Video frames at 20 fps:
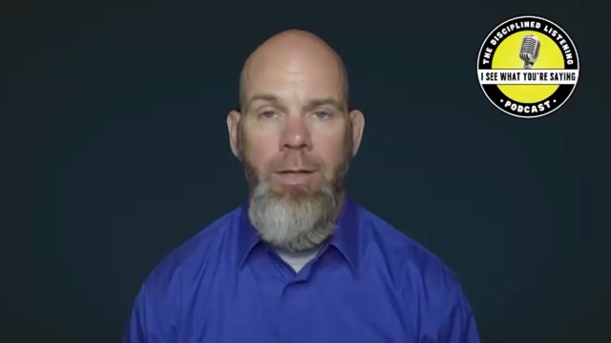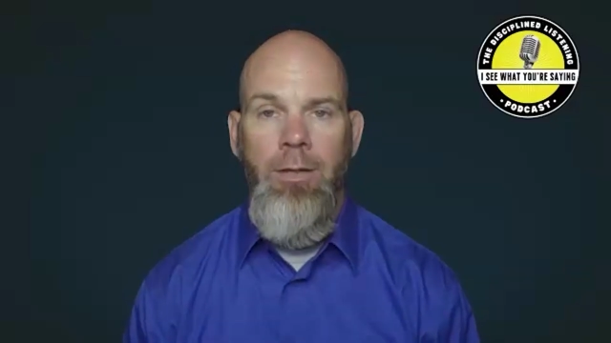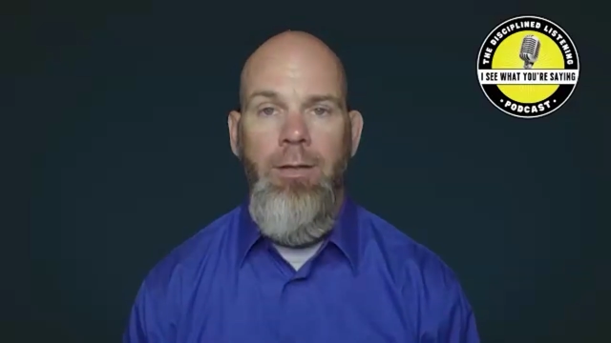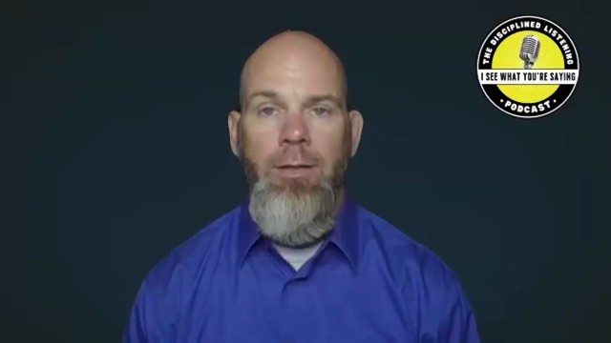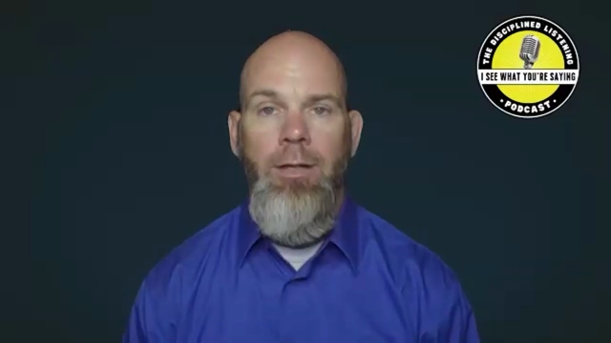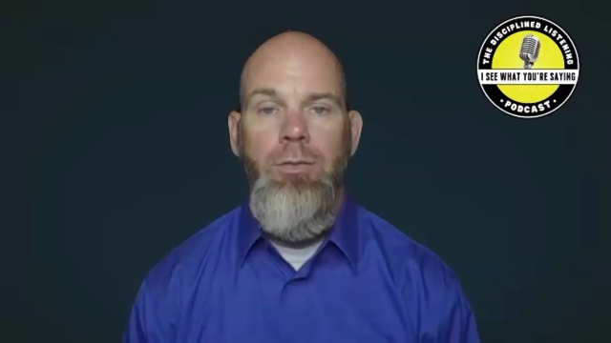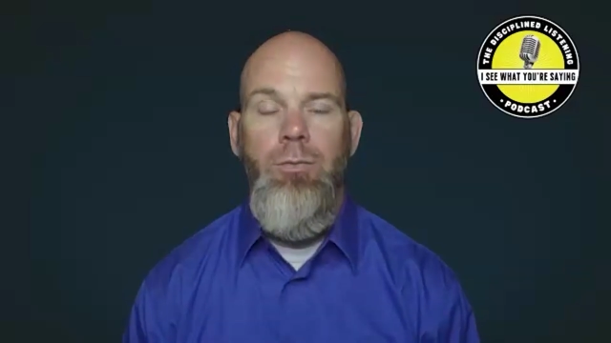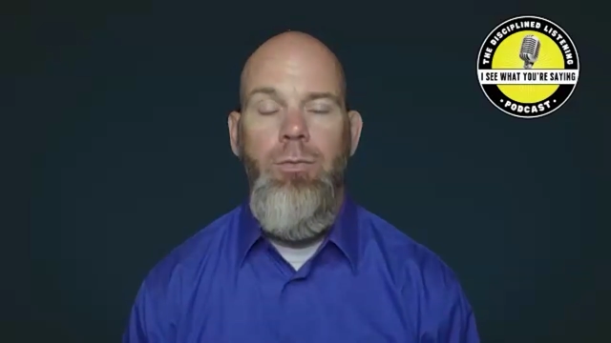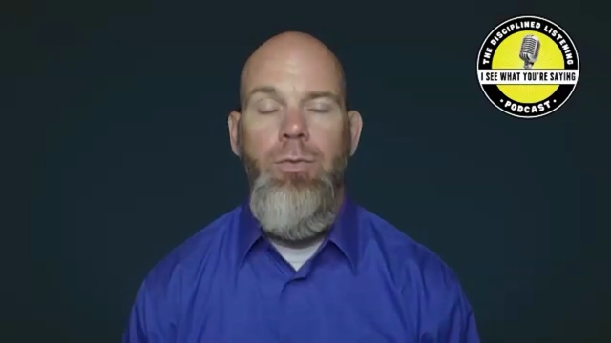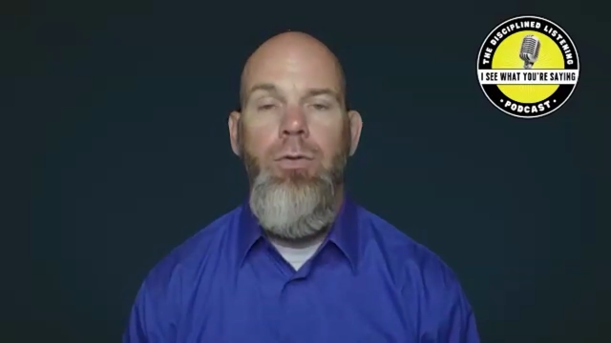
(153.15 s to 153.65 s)

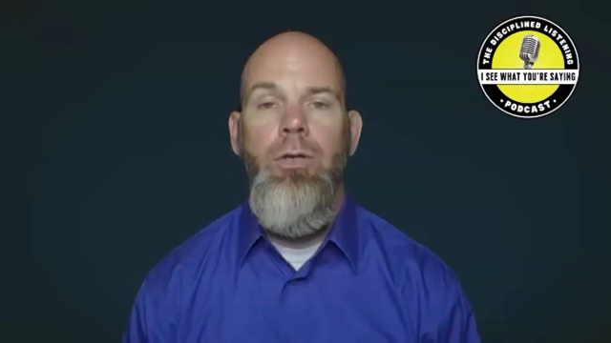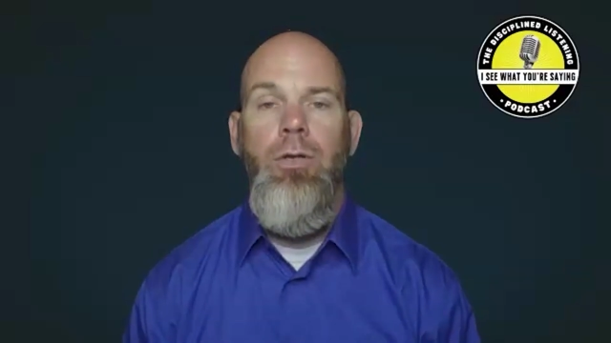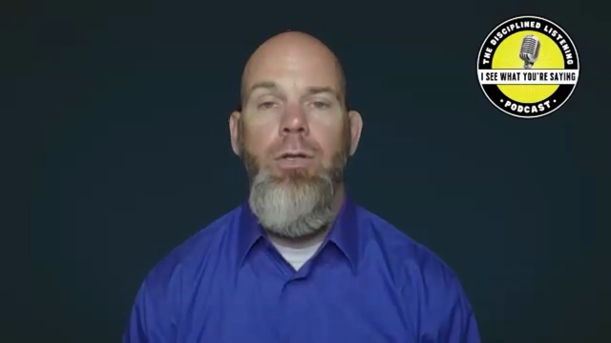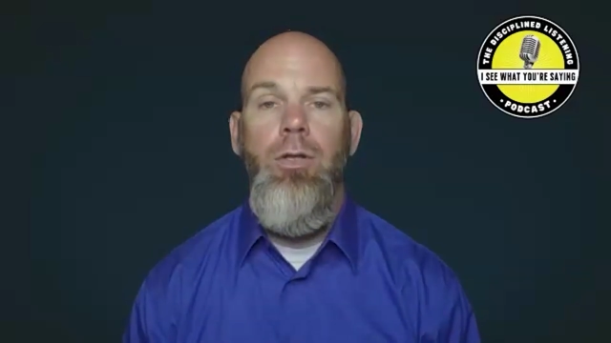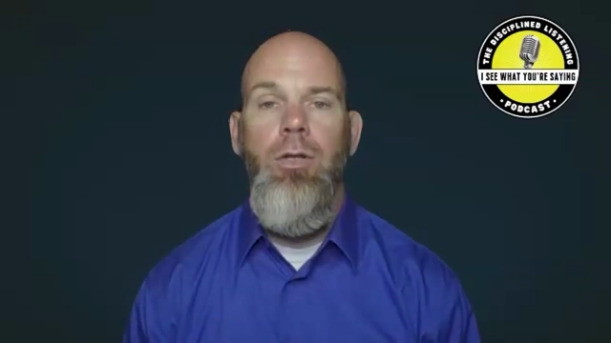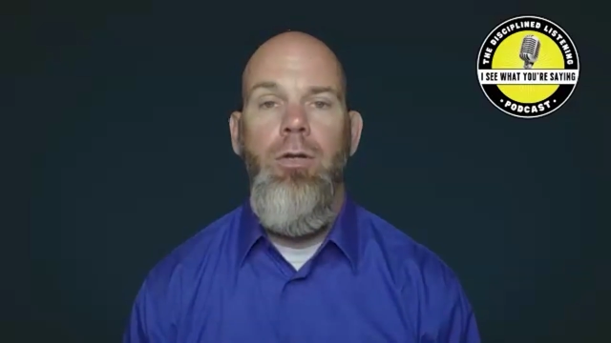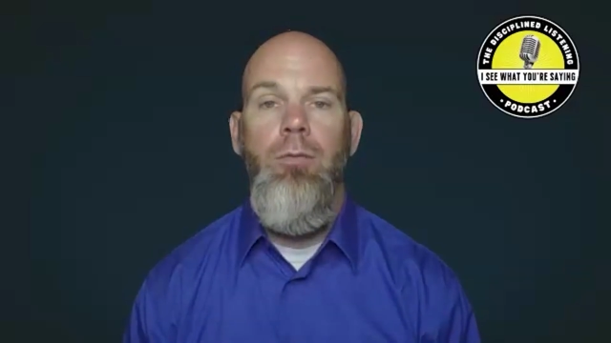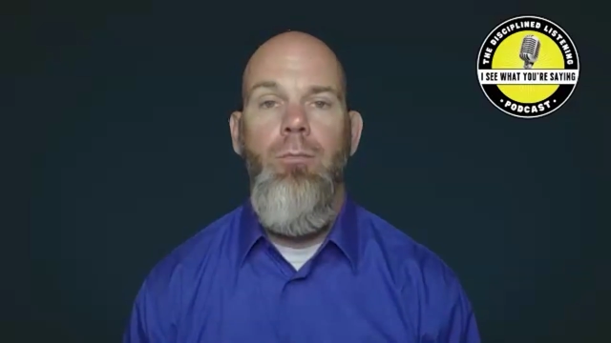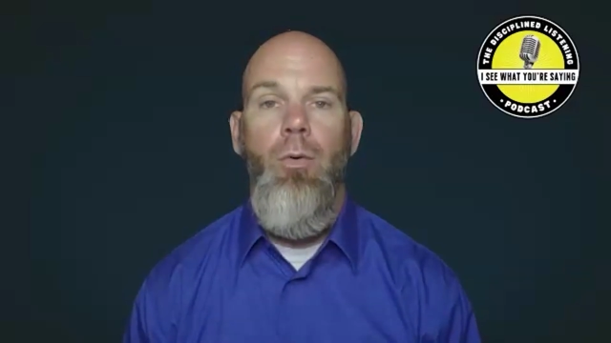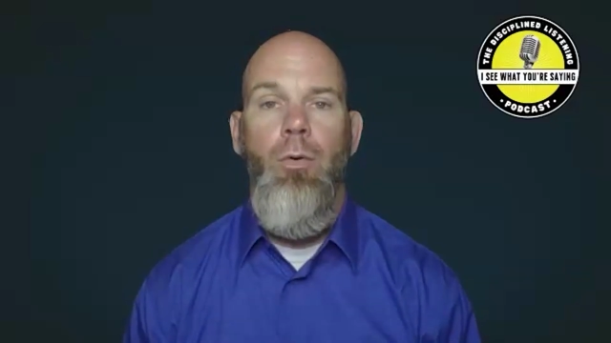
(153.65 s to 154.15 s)
That's where you can
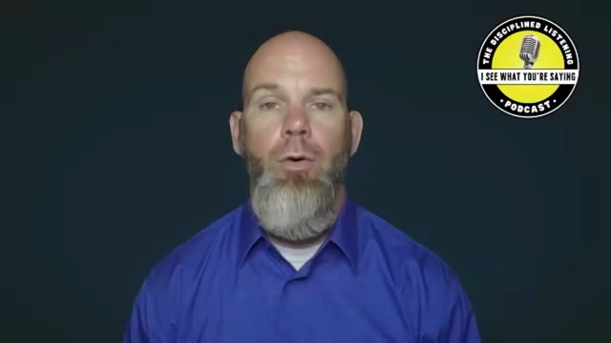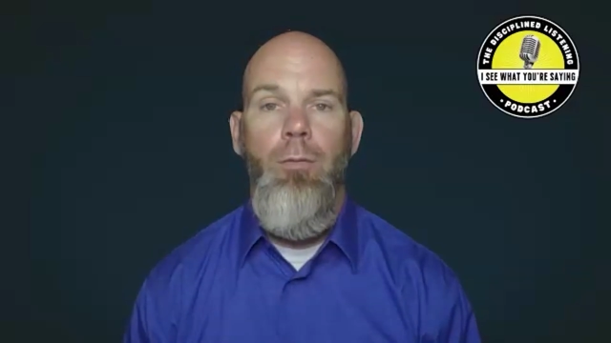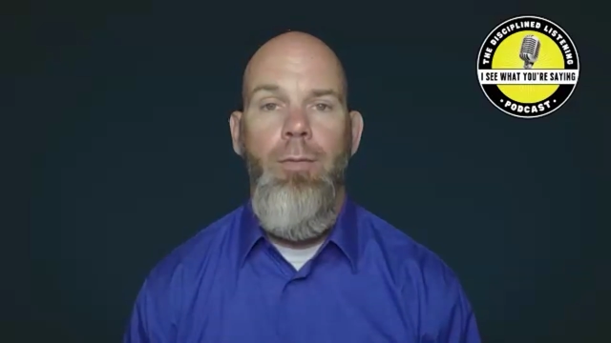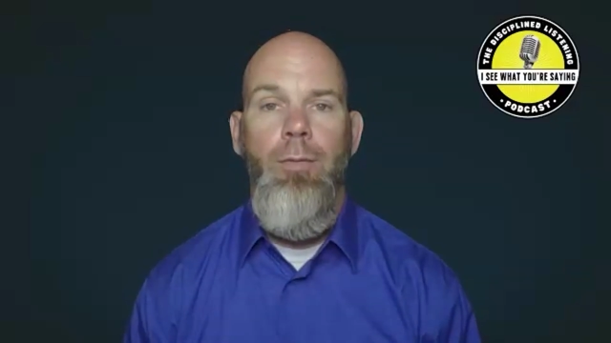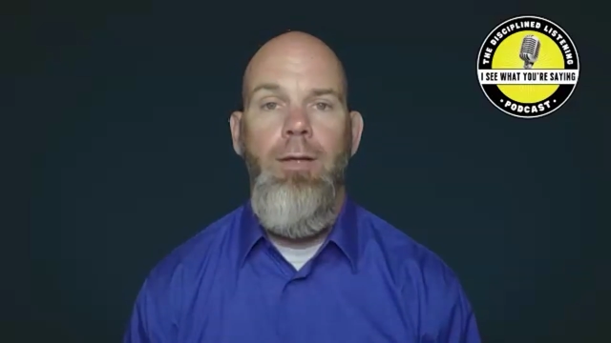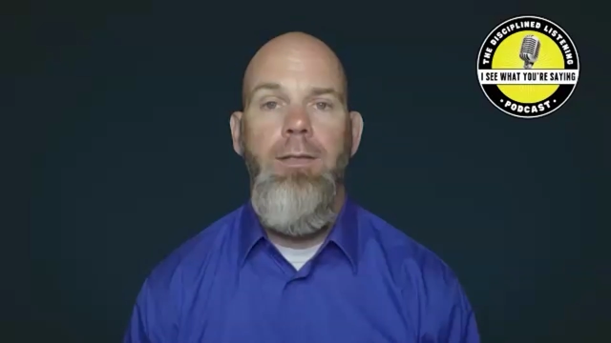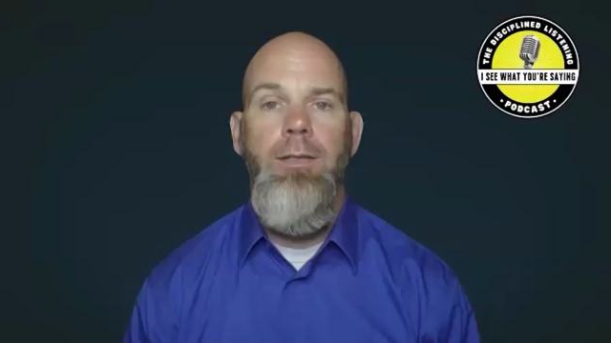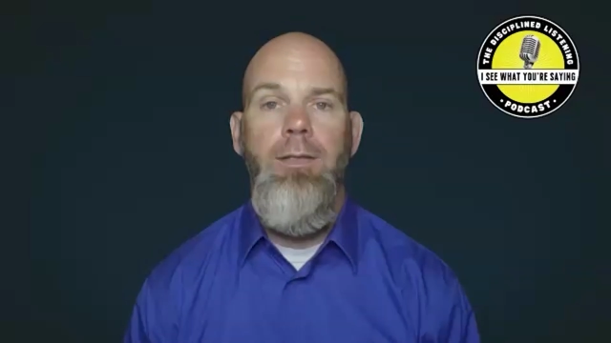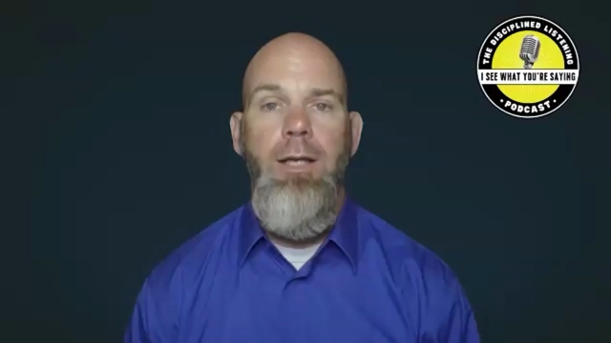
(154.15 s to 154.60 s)
learn more about the